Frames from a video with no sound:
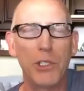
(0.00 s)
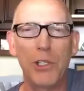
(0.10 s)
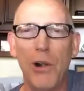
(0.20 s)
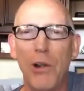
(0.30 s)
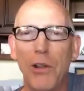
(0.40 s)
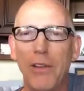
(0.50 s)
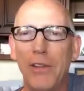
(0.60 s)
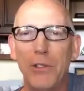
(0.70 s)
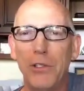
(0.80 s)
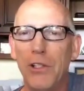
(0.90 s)
start
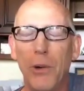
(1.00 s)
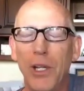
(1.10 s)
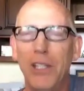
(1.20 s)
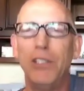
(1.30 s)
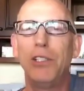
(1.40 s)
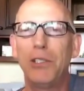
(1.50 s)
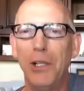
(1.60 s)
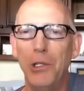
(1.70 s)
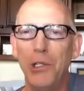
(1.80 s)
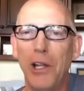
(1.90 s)
that there's no easy
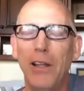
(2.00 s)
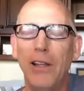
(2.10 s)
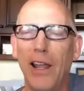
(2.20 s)
solution.